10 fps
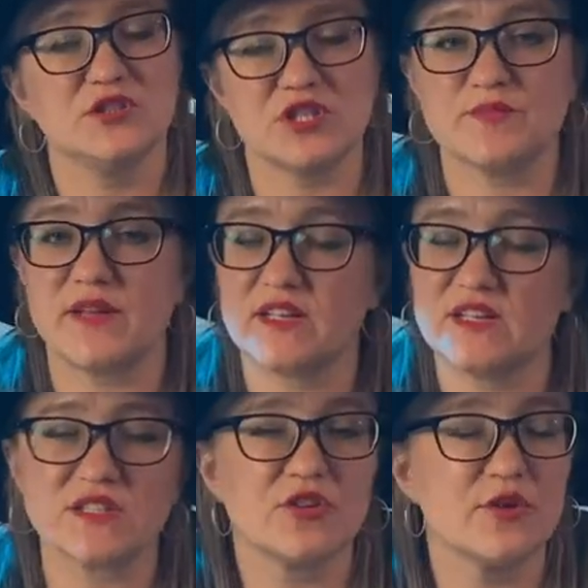Just be a
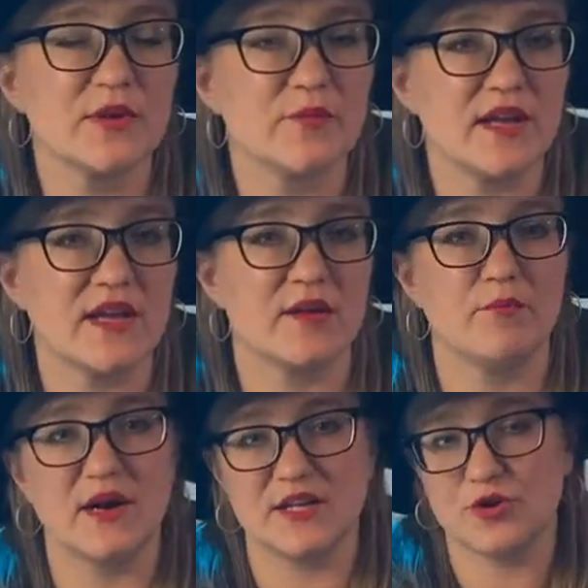decent human being,
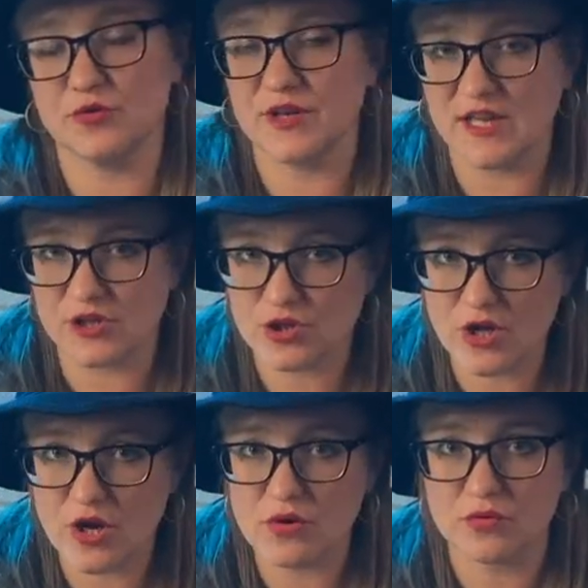but you need to
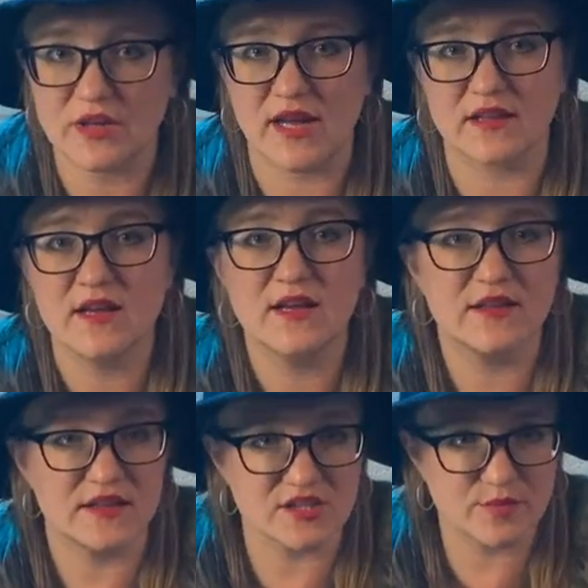know that
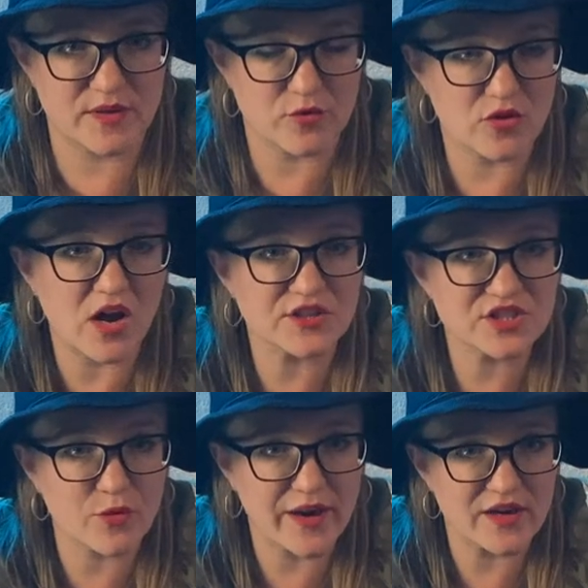these people are
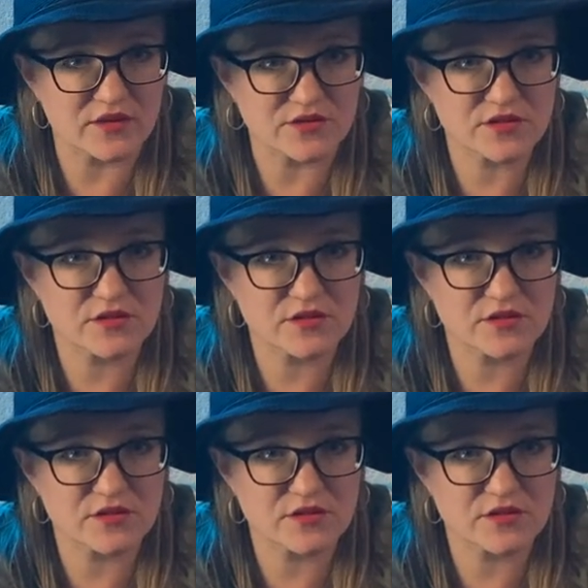squares.